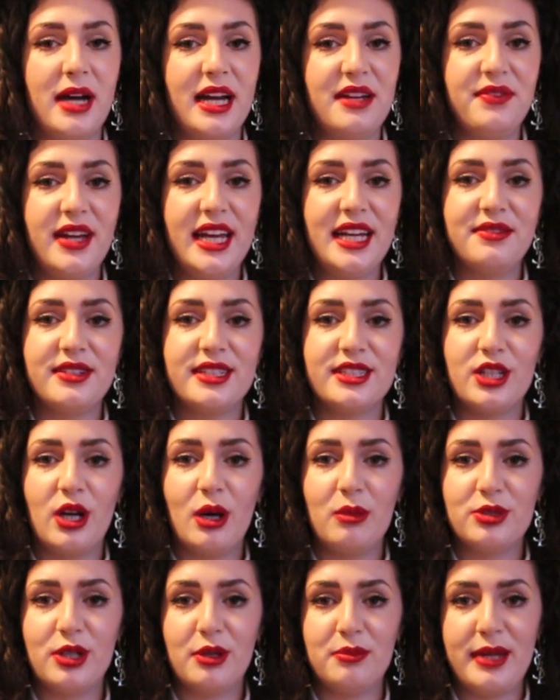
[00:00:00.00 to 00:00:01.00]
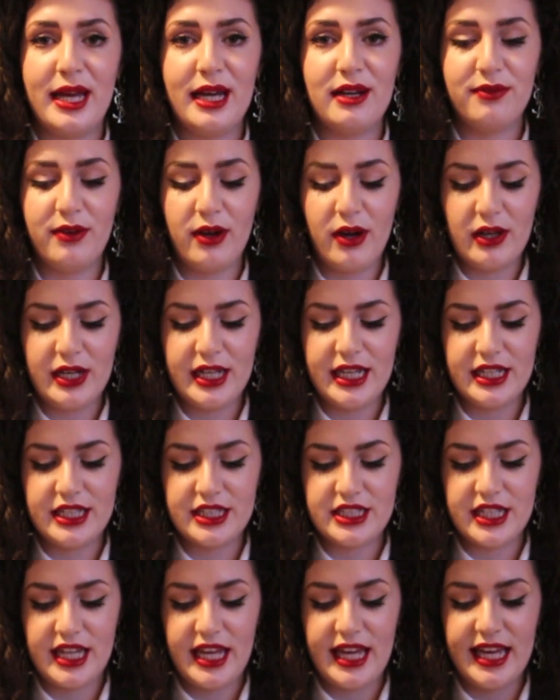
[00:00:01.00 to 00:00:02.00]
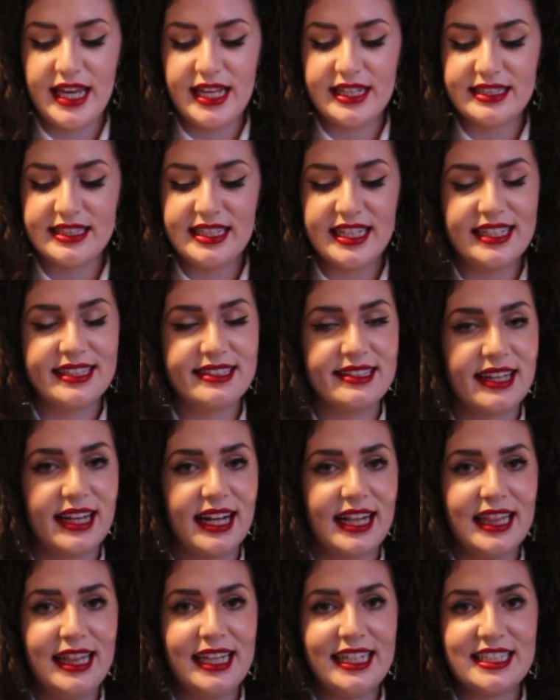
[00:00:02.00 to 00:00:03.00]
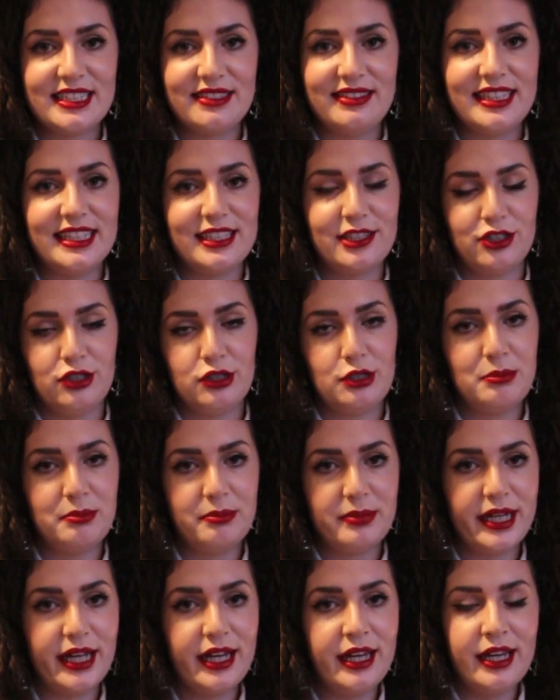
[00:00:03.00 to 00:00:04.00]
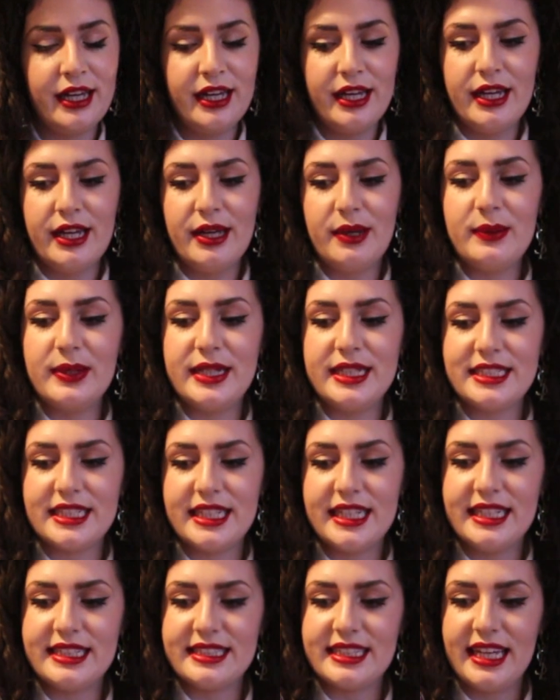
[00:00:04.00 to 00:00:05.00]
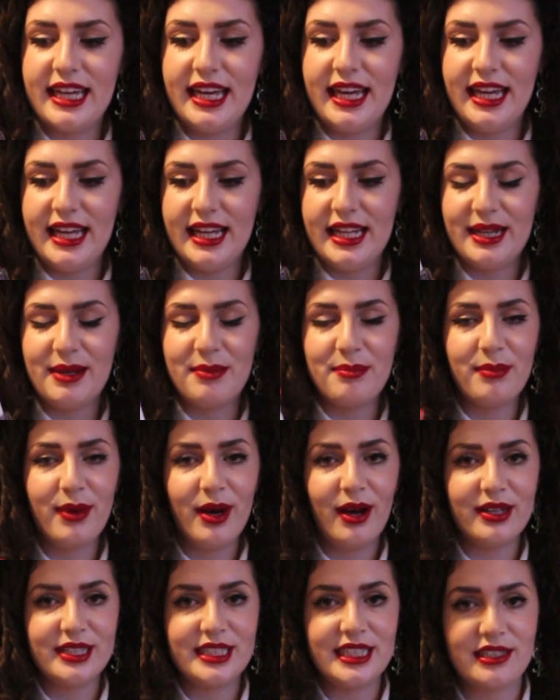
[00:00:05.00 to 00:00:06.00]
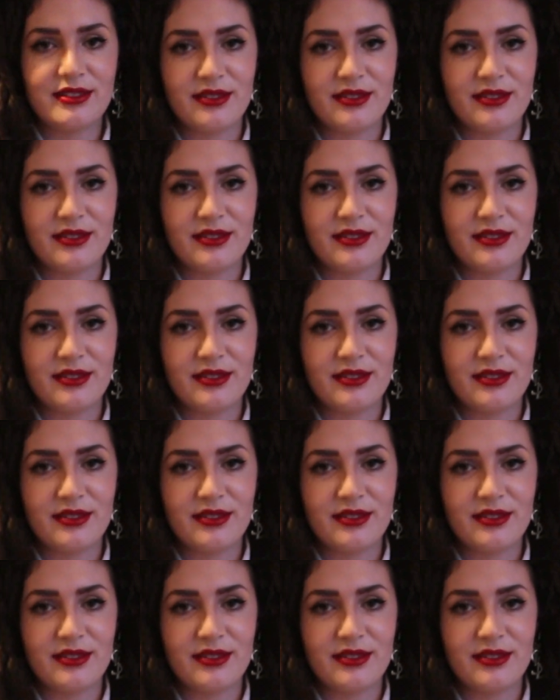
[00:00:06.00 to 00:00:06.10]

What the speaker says: My favourite Topshop nail varnish is this Glittery Slumber, which is in Mardi